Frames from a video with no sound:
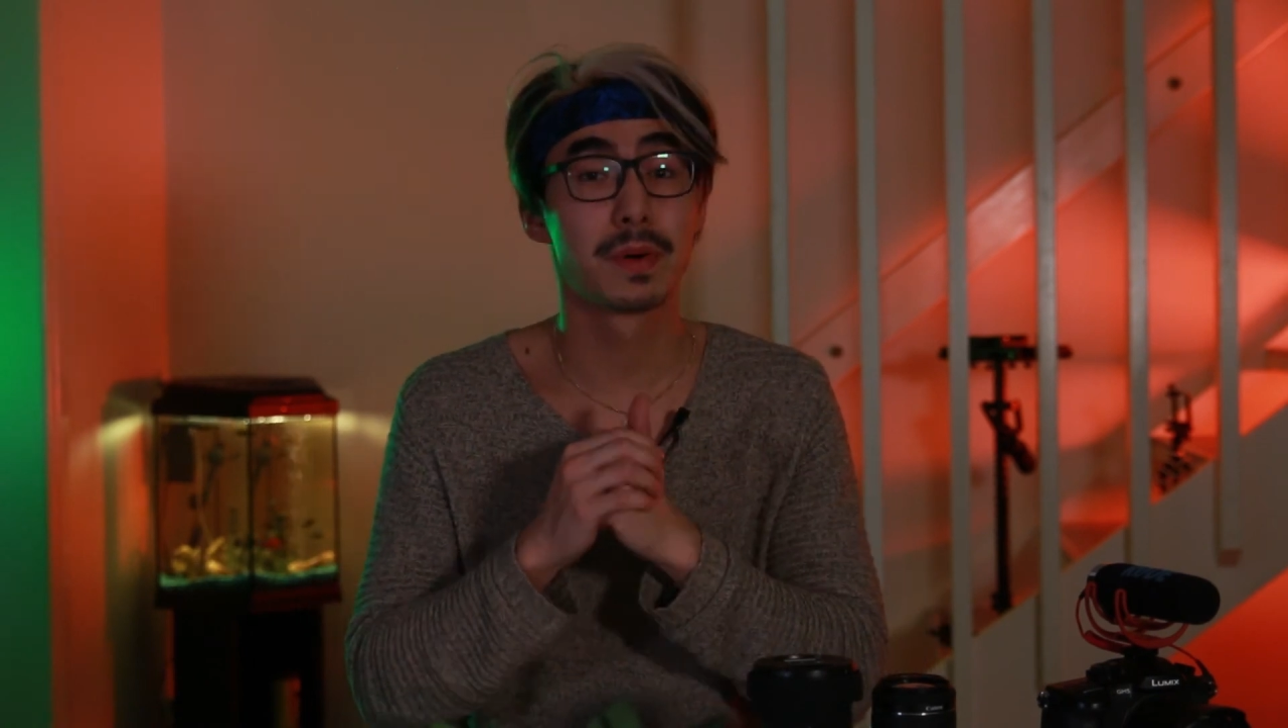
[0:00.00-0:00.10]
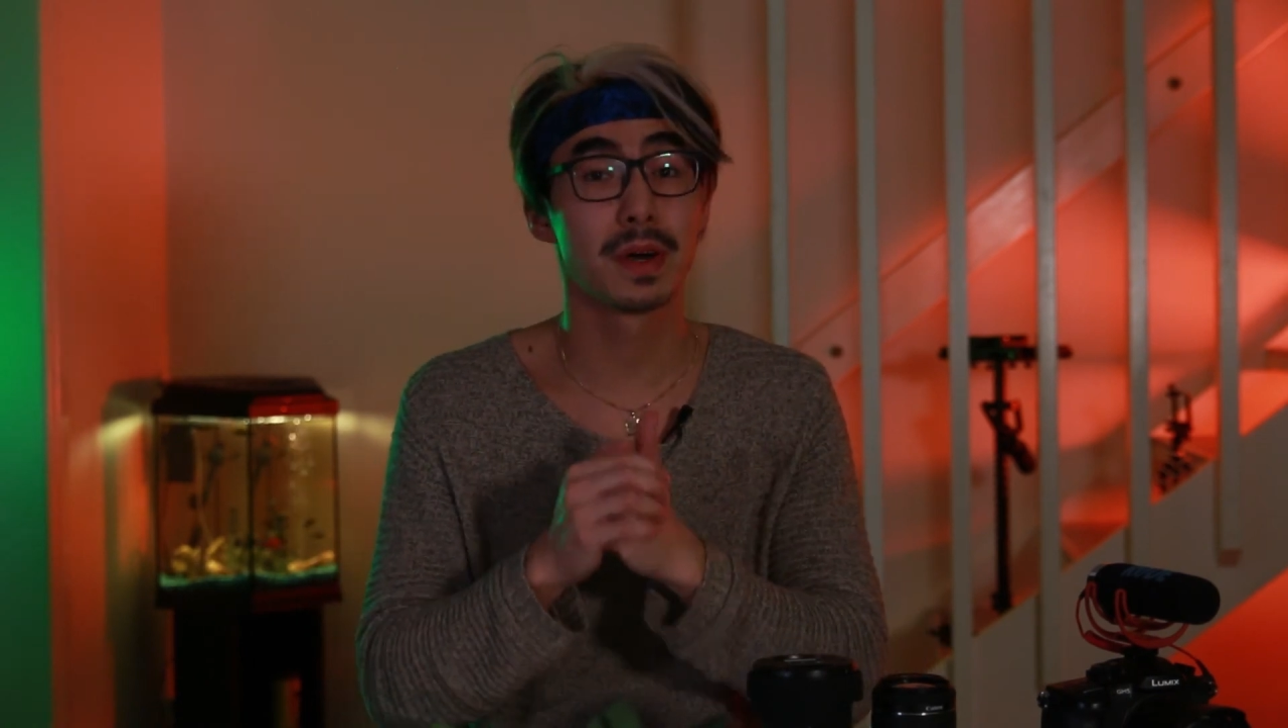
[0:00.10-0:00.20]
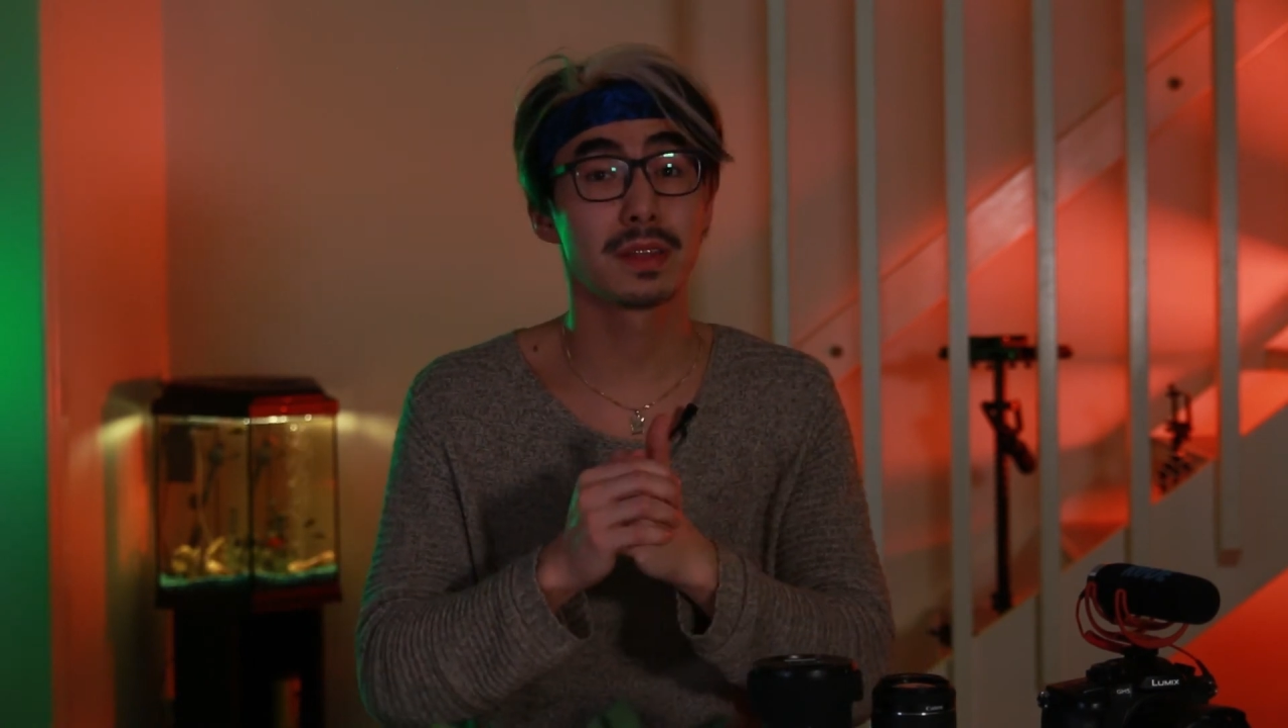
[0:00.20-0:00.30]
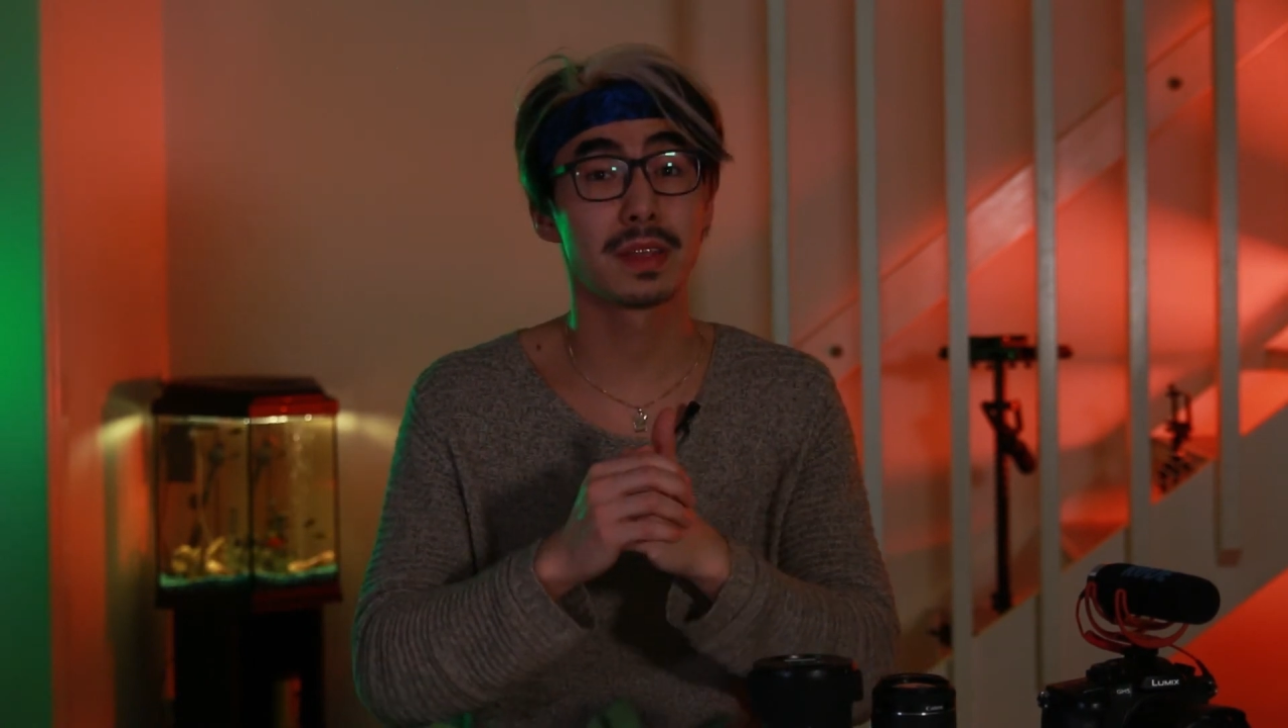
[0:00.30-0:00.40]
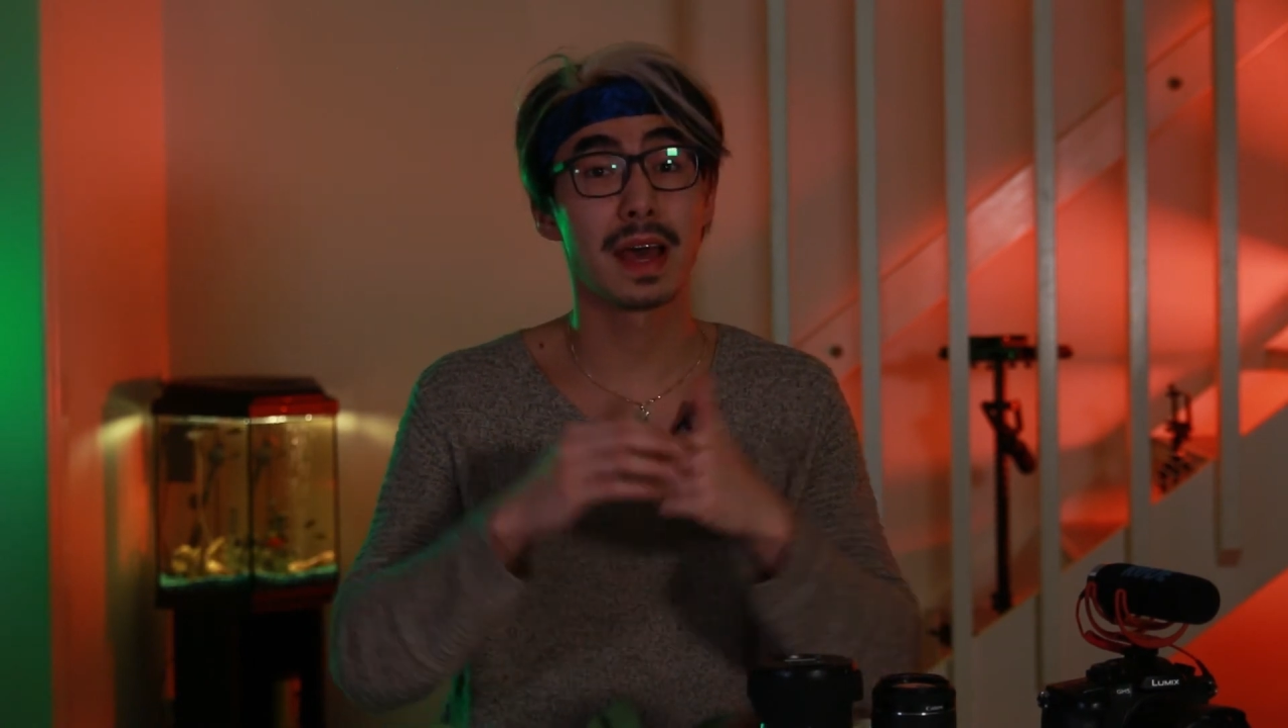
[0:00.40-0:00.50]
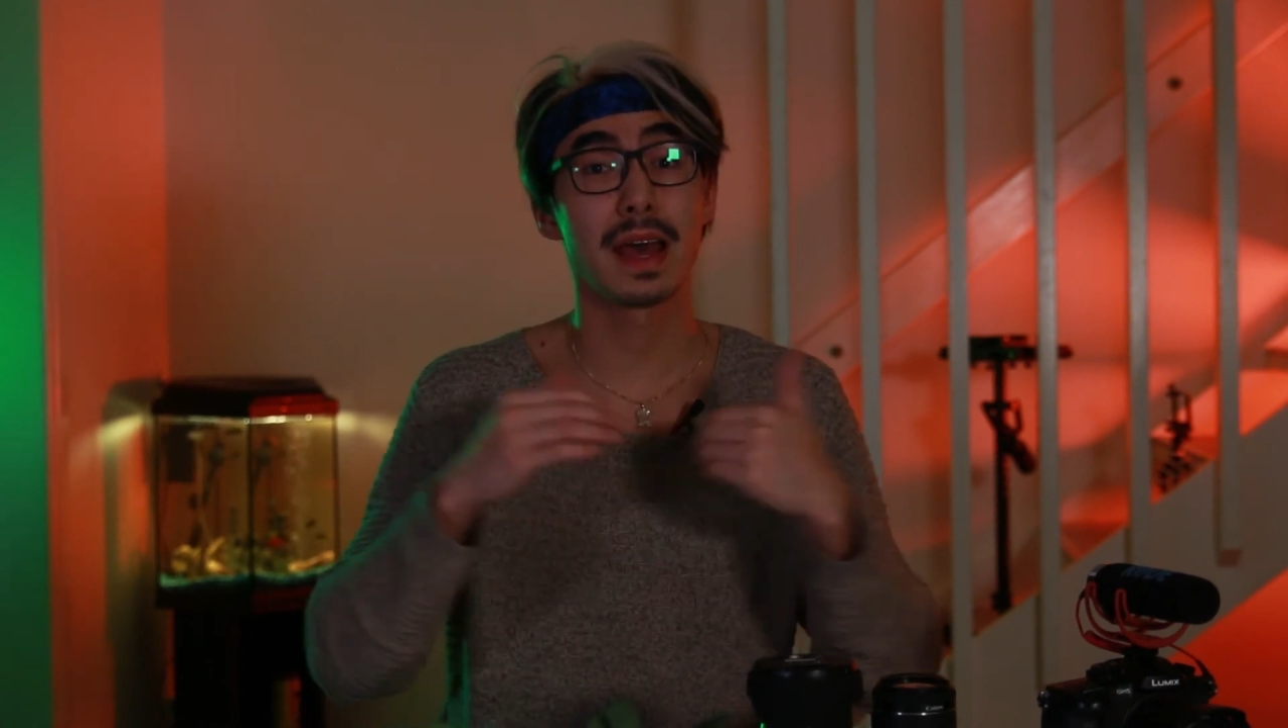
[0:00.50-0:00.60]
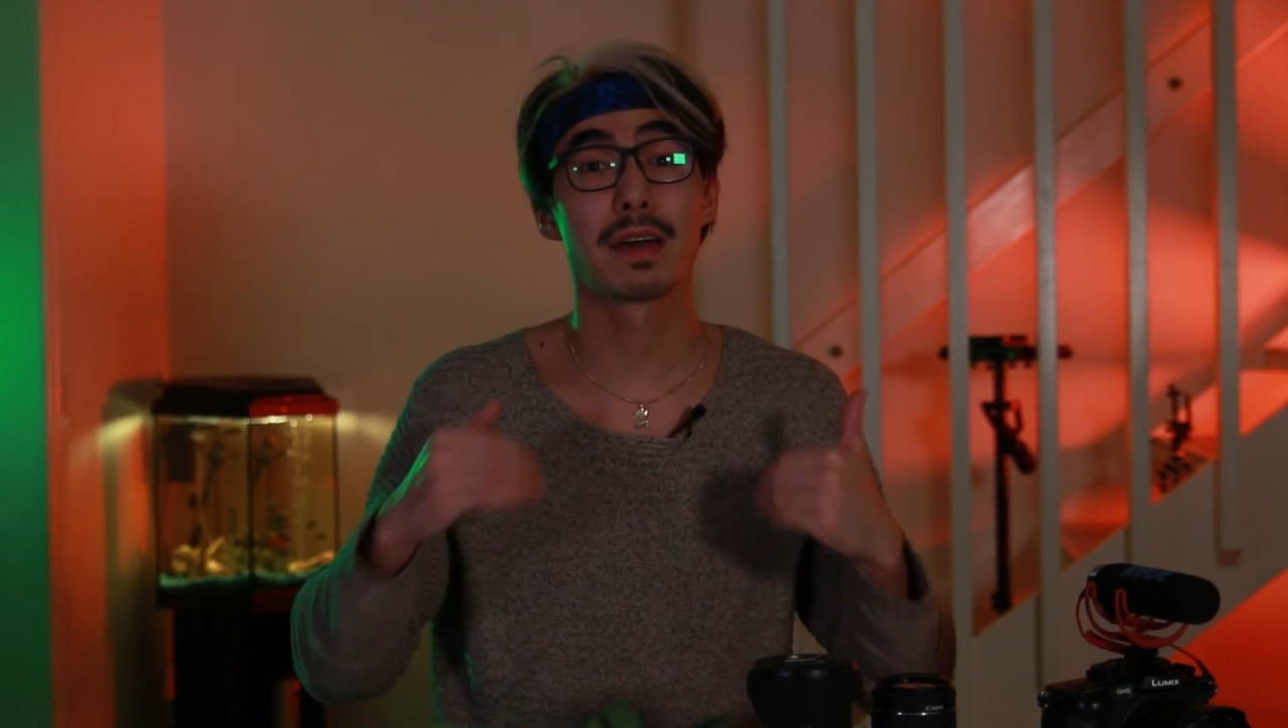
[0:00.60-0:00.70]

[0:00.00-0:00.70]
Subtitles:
But I